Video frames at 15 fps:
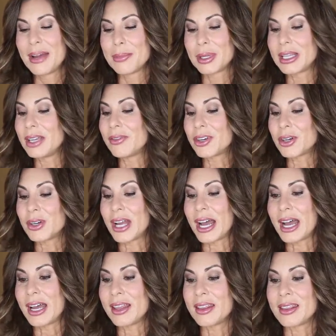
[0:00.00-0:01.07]
Believe it or
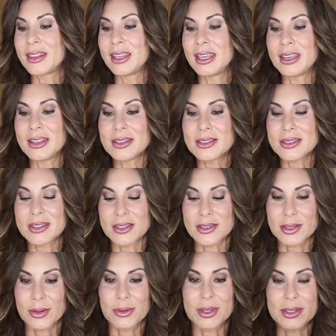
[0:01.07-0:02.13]
not, this
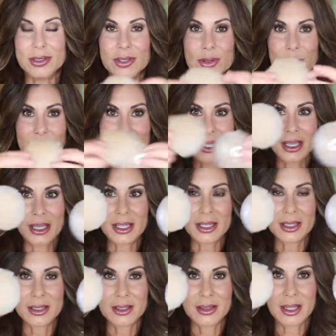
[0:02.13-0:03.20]
is what
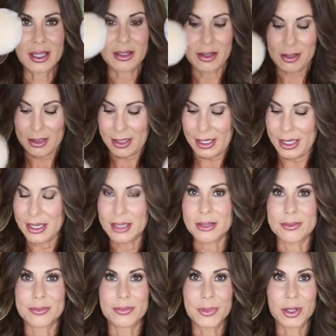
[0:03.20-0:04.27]
they look like,
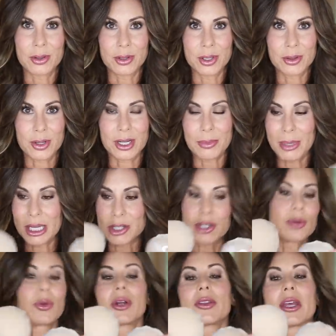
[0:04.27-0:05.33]
and you can
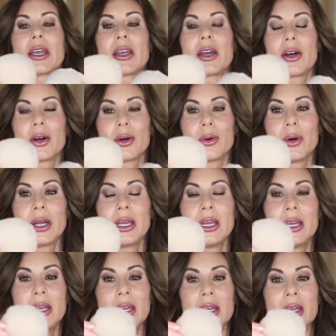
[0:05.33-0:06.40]
imagine where they go.
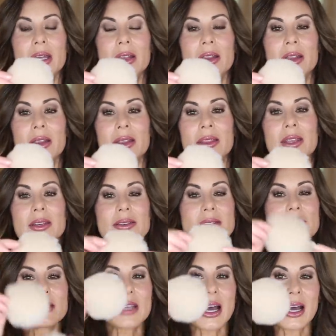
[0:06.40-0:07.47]

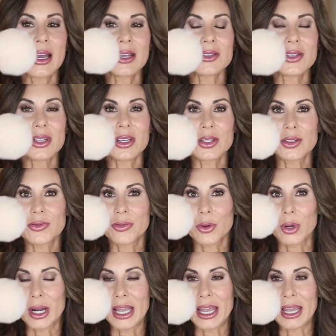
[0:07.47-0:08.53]
This size is
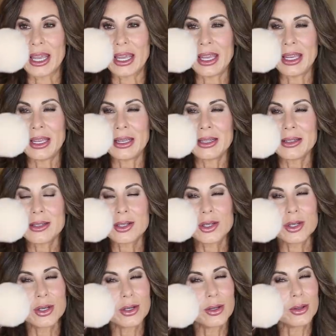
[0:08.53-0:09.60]
for A
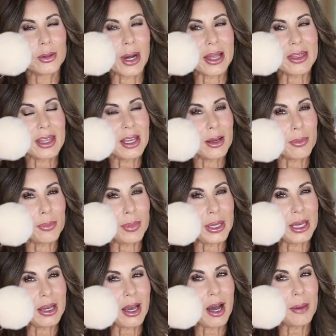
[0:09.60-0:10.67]
to, I think,
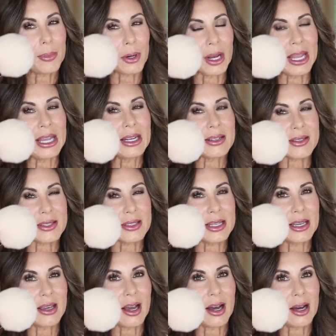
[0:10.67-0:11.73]
B cup or A to
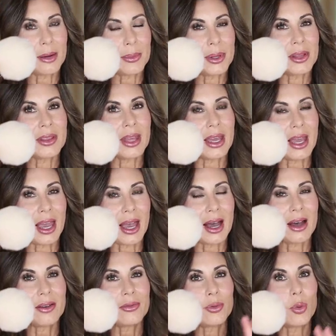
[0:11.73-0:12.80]
C cup. They
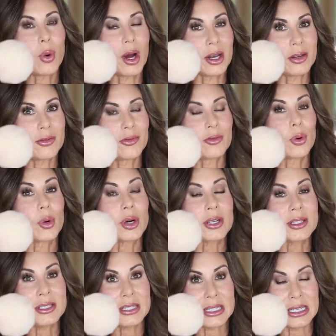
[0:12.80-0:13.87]
have one for
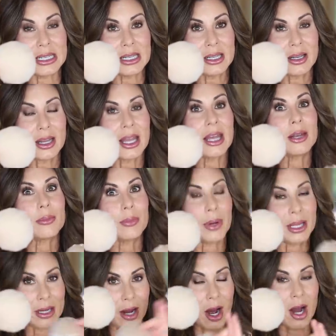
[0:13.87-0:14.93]
D
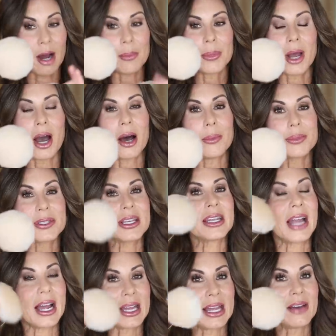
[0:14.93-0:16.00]
and up cups,
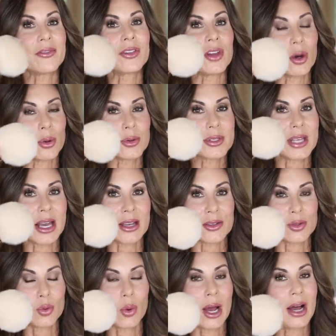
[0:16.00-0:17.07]
and I have those
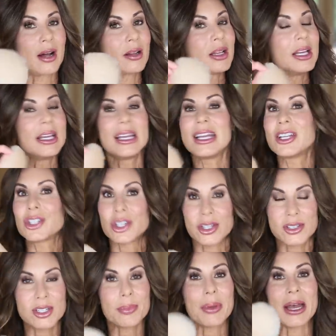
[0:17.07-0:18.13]
as well. It
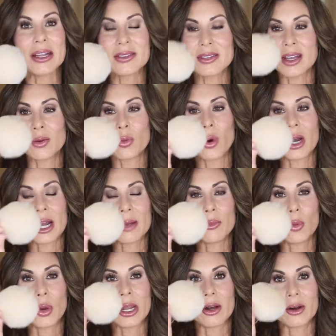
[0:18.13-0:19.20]
just depends on what
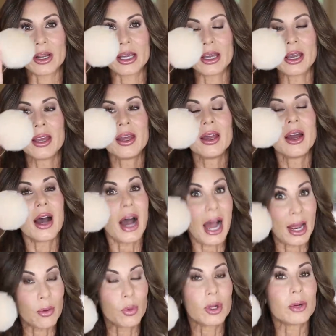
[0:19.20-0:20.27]
I'm wearing.
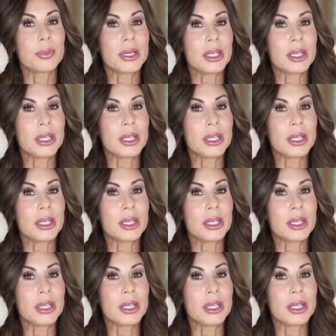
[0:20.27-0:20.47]
I will